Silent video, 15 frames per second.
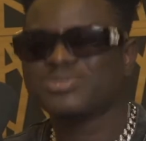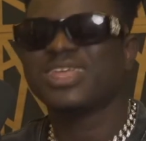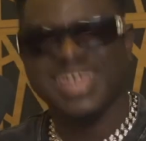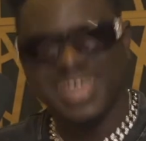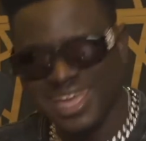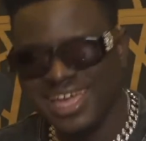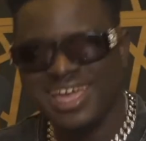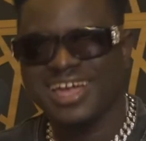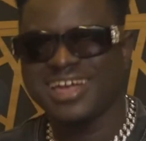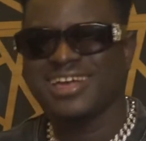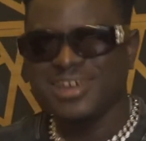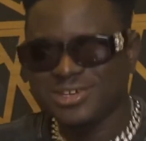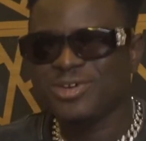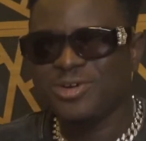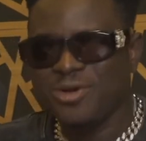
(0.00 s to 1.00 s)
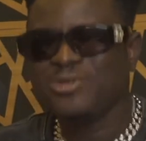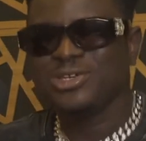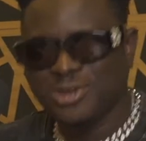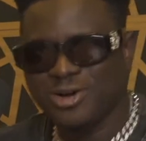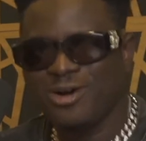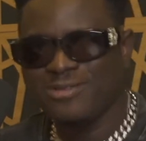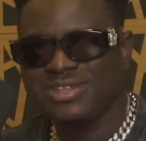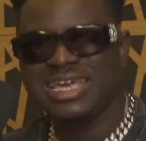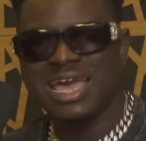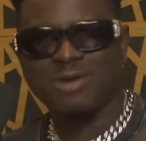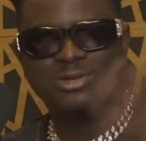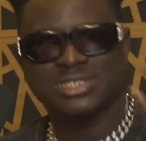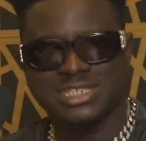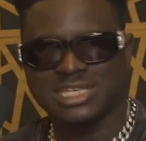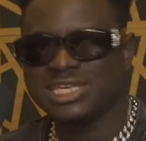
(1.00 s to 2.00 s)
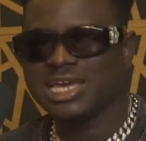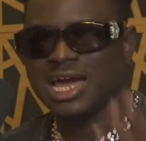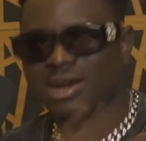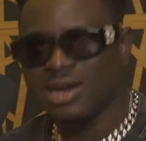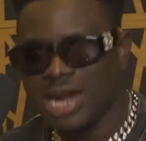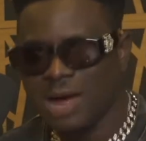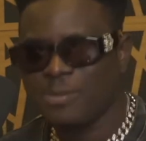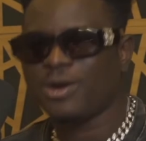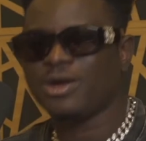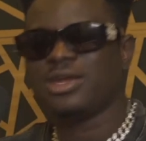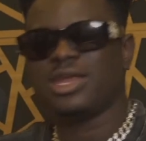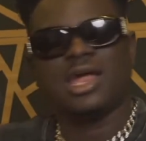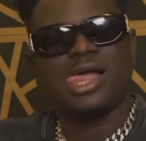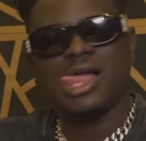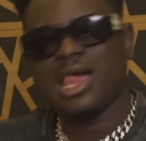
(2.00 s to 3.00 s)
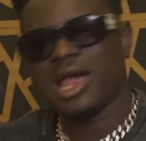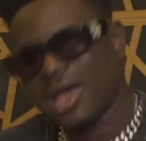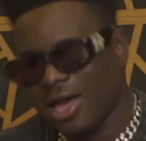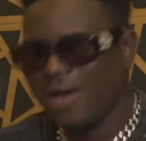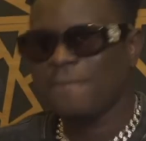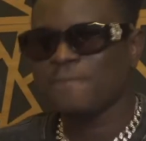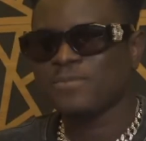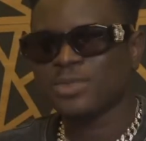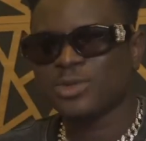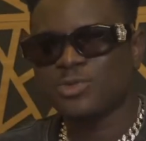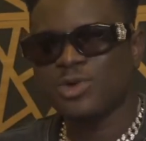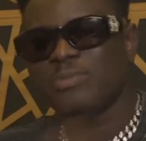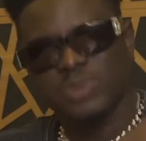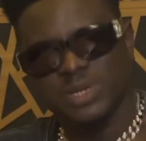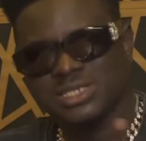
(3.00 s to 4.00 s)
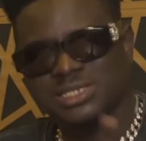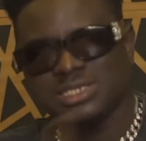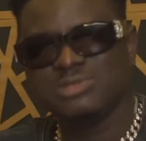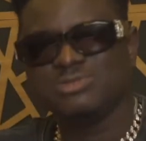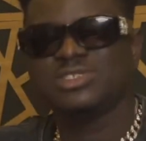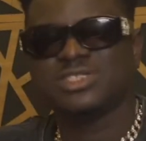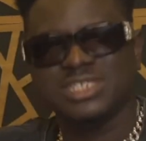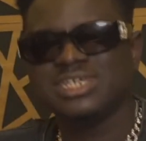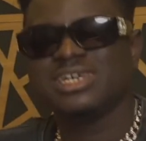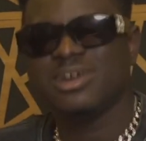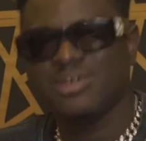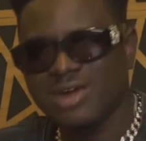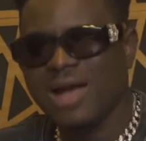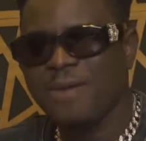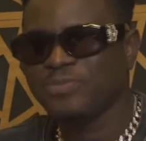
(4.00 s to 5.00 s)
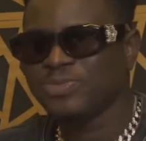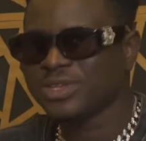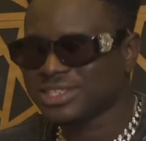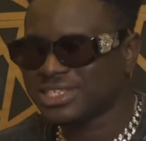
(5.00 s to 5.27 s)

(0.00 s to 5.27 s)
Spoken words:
Yeah. So always come, the guy will sing and rap. I was like, one person will sing and rap.